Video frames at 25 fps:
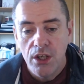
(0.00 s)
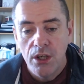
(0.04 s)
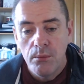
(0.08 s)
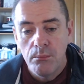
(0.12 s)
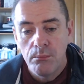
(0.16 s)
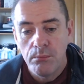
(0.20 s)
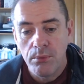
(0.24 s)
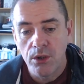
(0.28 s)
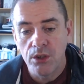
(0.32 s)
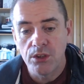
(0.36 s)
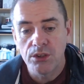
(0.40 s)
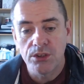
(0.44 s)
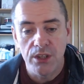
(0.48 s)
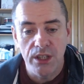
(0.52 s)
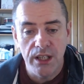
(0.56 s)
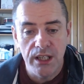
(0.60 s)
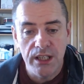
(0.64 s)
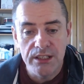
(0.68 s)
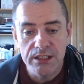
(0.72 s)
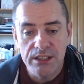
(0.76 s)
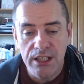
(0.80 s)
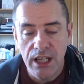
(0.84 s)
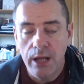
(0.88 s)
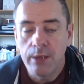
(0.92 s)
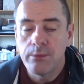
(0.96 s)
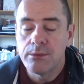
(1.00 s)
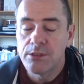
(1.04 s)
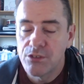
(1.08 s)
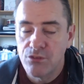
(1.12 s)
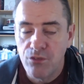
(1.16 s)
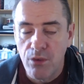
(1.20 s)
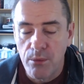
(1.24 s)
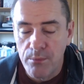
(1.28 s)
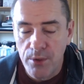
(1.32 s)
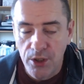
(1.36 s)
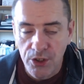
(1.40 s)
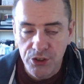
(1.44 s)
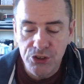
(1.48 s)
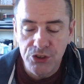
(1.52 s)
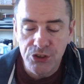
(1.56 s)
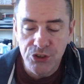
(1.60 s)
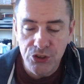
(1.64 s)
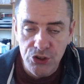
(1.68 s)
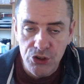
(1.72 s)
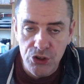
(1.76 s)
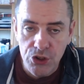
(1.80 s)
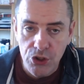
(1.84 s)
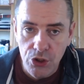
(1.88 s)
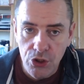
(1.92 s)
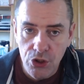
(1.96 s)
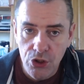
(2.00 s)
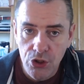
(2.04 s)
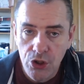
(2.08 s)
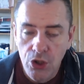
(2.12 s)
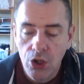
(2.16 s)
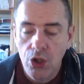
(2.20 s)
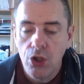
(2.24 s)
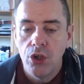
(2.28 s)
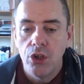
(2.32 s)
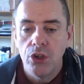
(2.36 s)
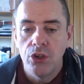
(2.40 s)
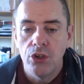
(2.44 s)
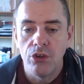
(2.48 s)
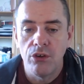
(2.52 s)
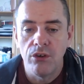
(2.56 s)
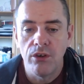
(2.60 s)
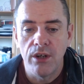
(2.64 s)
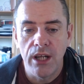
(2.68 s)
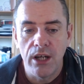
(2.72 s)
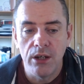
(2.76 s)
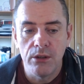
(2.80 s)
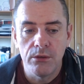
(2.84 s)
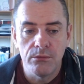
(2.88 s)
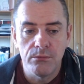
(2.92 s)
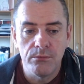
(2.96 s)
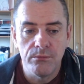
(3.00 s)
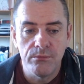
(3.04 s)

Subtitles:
But in times of emergency, you're allowed